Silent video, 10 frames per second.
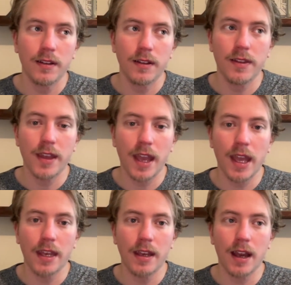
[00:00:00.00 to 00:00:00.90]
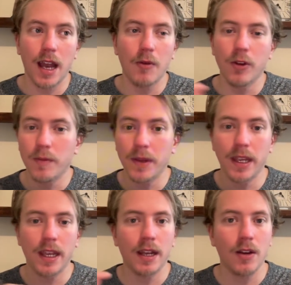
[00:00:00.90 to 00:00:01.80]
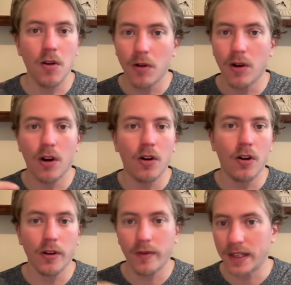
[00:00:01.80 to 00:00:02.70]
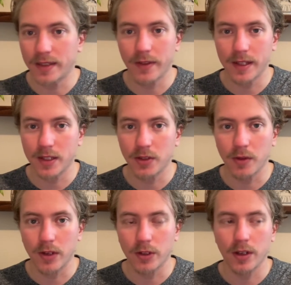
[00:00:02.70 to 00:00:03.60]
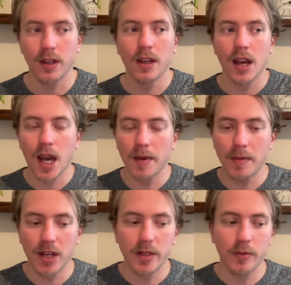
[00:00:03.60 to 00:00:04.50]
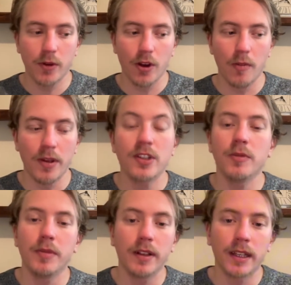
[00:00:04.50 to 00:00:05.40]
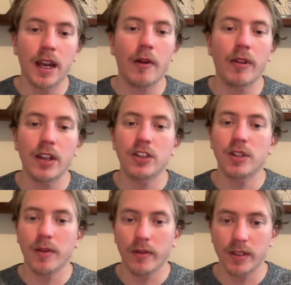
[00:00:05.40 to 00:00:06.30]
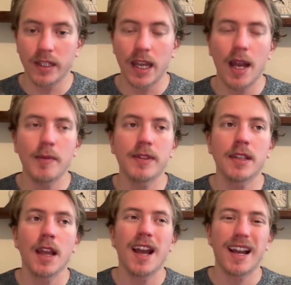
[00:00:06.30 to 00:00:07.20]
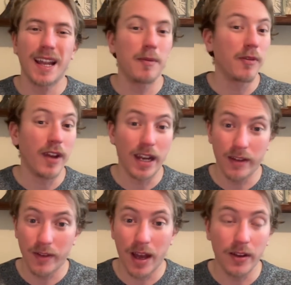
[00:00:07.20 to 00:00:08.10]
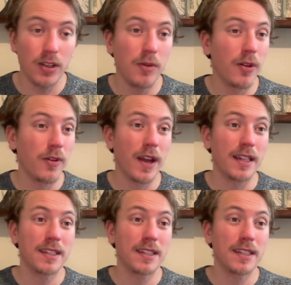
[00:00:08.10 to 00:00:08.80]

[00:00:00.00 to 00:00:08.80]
than I would be in a cold call or a face-to-face situation. I'd be much more open to building our relationship over DMs, again, providing value, whether that's